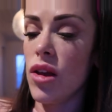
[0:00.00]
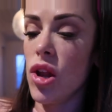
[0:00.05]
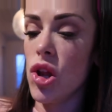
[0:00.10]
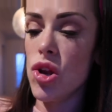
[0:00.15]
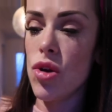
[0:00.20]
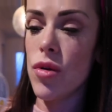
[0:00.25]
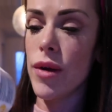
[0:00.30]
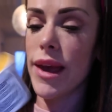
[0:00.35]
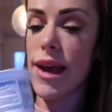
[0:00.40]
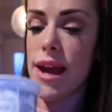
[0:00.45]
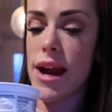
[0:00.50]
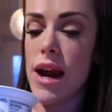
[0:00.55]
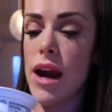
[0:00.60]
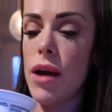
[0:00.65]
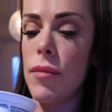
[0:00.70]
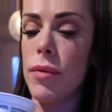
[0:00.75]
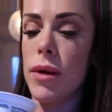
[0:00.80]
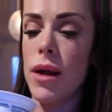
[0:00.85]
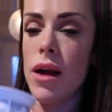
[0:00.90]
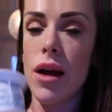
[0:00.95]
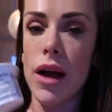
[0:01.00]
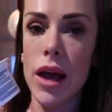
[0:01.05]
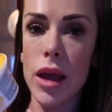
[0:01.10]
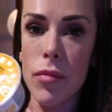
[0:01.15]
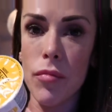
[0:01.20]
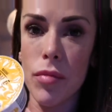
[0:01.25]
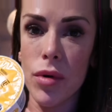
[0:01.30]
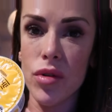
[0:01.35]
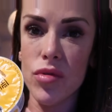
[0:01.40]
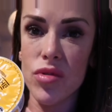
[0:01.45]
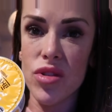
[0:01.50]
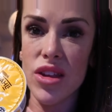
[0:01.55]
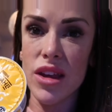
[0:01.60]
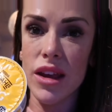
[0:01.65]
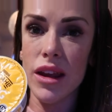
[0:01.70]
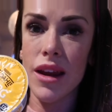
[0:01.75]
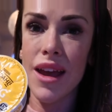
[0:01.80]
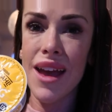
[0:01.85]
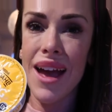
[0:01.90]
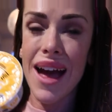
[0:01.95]
low in carb, high in
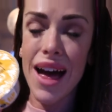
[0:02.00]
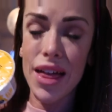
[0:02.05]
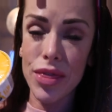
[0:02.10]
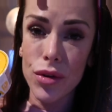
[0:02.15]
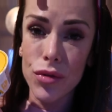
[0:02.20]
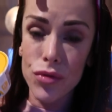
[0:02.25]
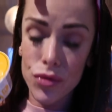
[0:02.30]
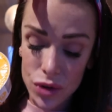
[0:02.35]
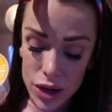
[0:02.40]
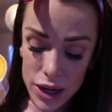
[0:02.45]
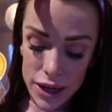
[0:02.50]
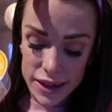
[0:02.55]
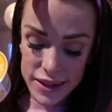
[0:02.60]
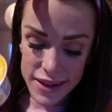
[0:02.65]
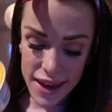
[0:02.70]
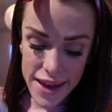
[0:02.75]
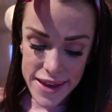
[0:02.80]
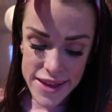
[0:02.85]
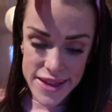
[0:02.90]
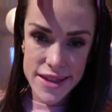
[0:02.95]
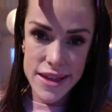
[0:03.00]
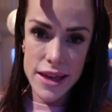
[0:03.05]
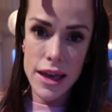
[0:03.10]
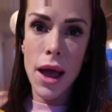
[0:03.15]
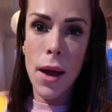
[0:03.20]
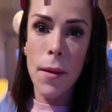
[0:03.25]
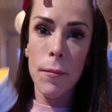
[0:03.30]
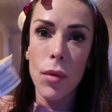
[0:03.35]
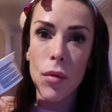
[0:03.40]
protein, and they're really tasty.